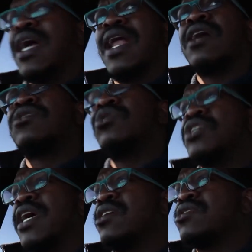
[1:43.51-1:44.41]
I like to
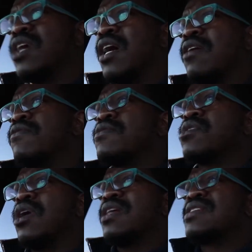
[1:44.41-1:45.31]
take drives
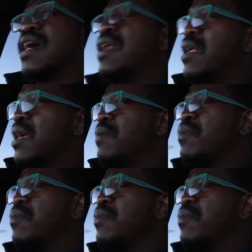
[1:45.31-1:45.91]
on a Sunday